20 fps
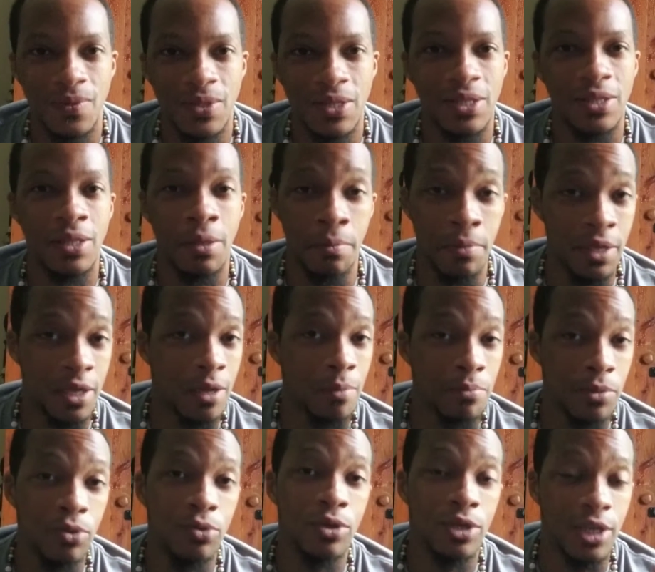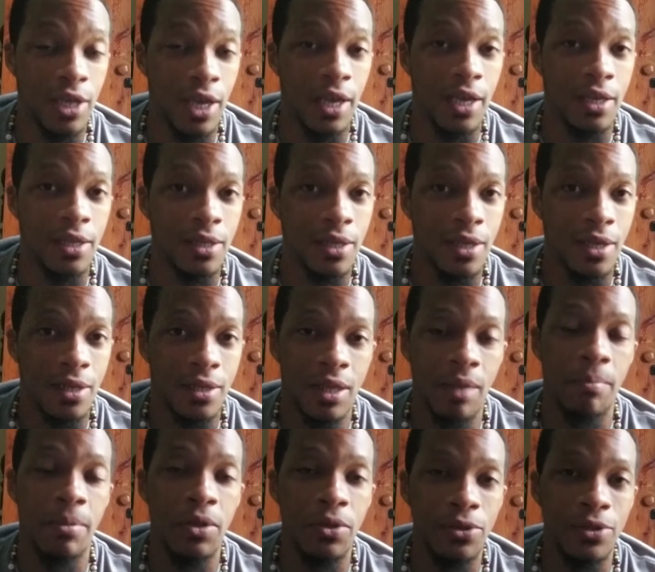let me communicate, let
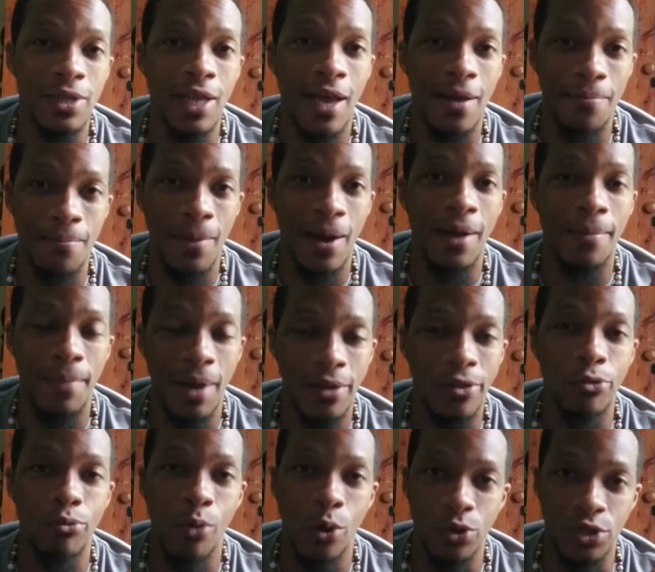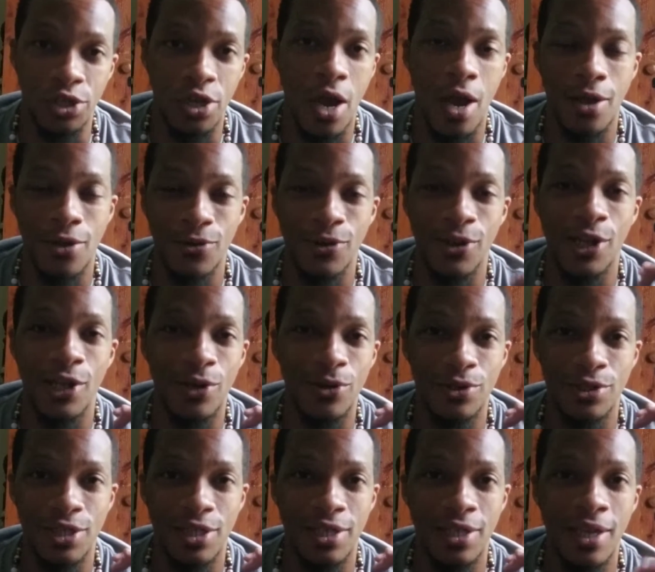me use that my throat chakra
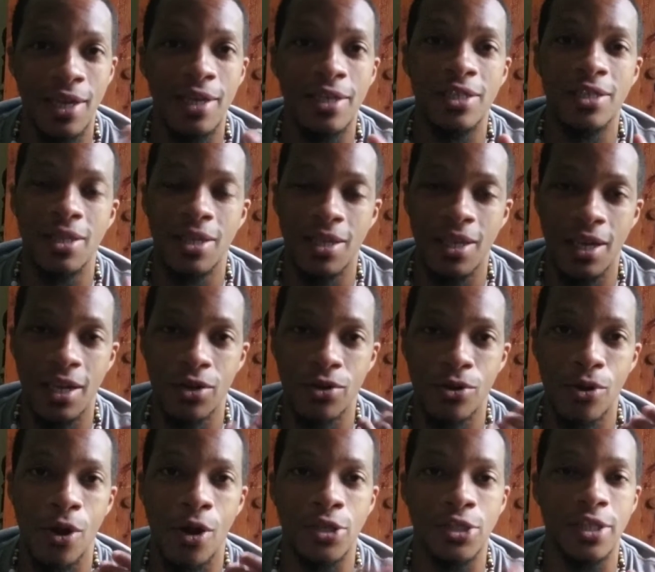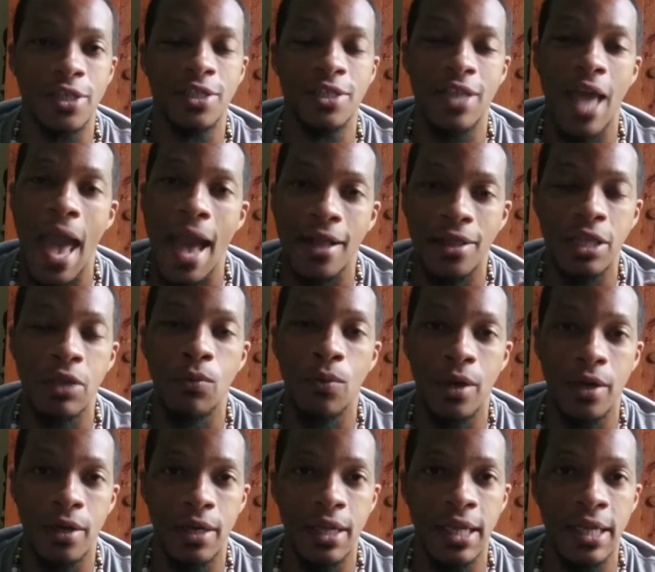energy to get across exactly
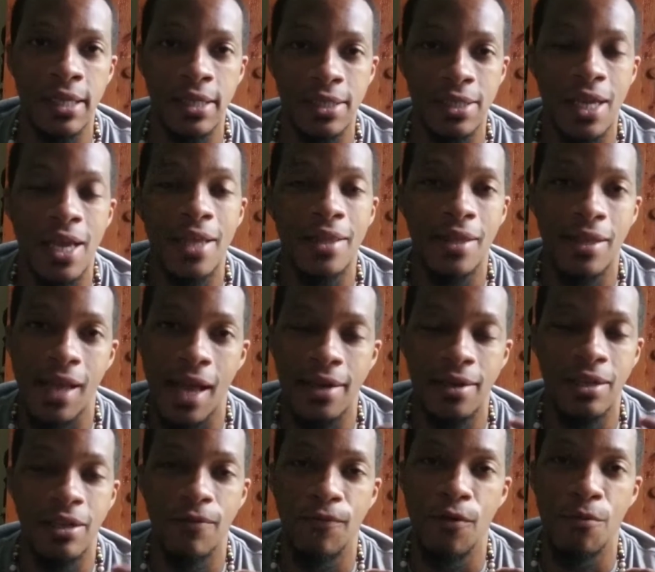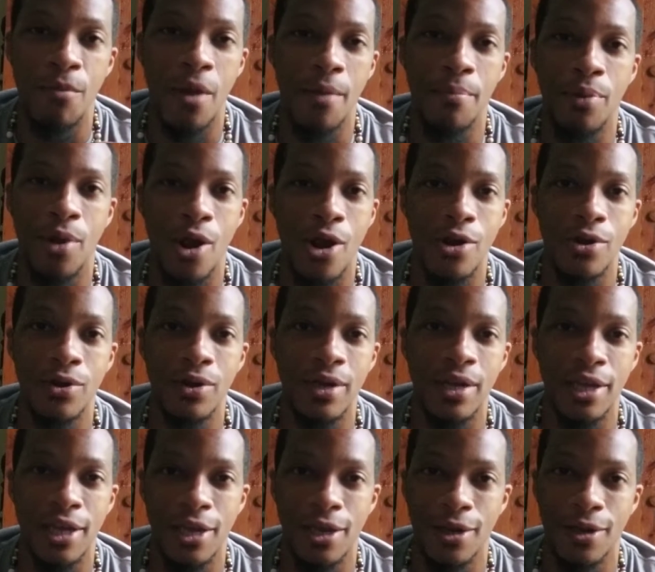what it is that I need from my partner to
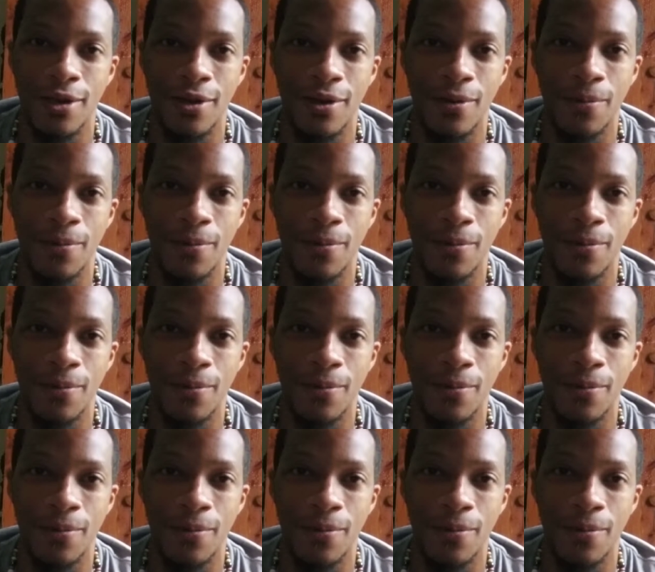hear.